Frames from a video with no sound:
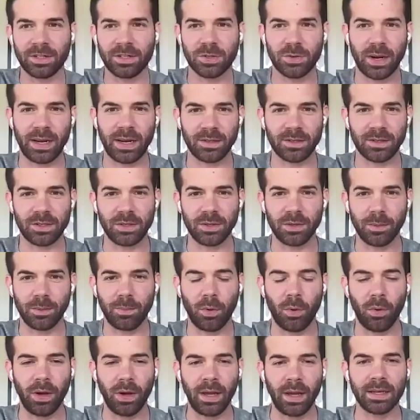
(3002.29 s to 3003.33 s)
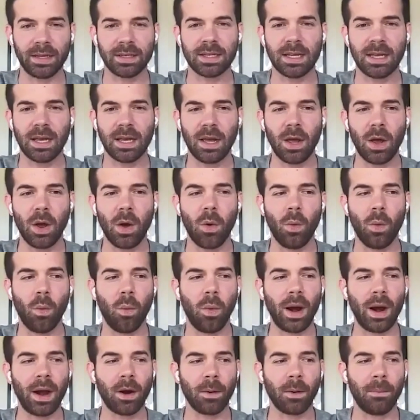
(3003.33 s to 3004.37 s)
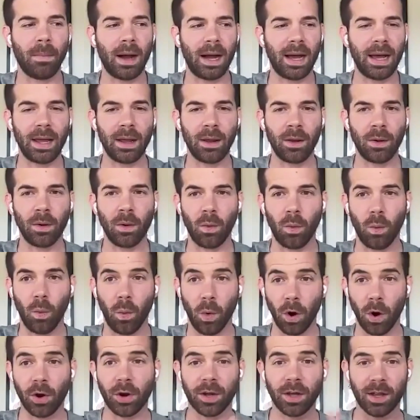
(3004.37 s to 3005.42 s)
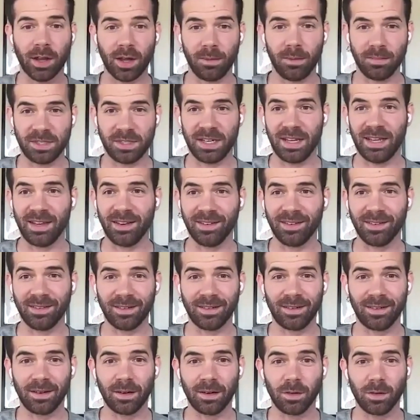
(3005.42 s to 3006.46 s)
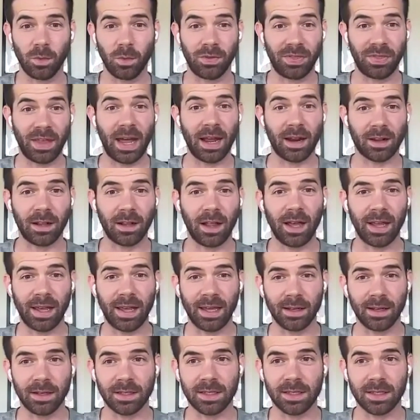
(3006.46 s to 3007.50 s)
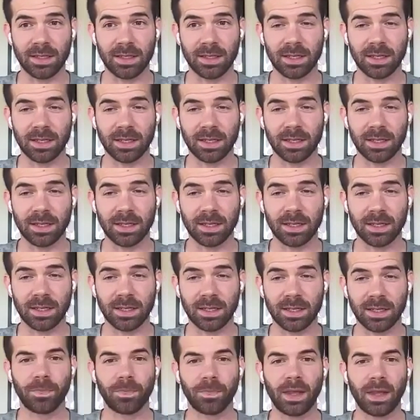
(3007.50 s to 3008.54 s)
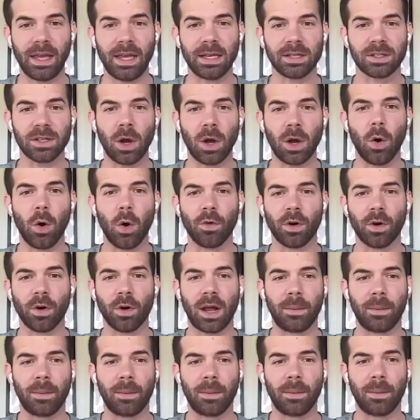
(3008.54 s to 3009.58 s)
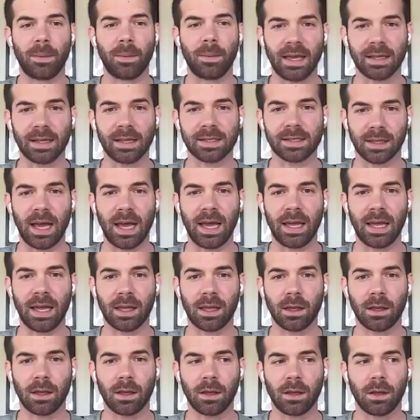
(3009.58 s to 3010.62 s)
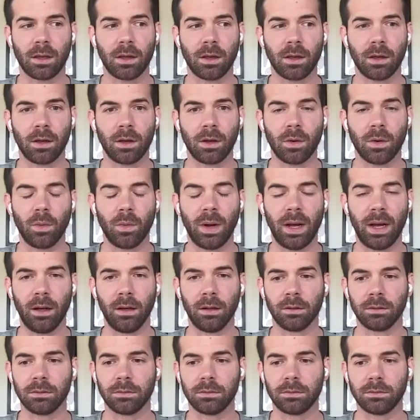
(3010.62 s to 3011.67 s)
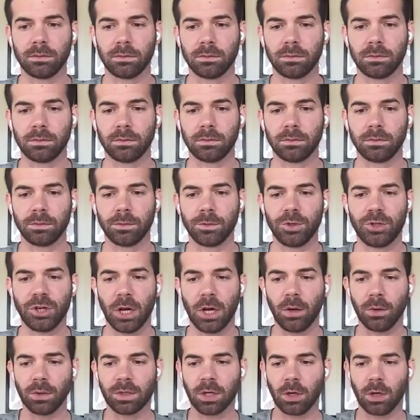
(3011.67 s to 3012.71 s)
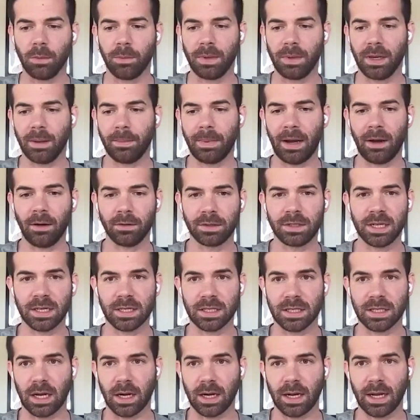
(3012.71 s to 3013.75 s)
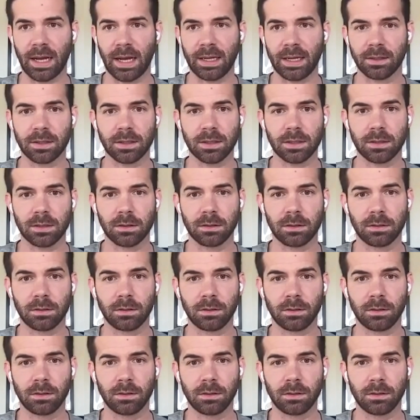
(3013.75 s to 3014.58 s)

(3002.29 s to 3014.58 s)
straight to the yeah. point. Where my work comes in with that client is overcoming things like, well, Joe told me about TikTok ads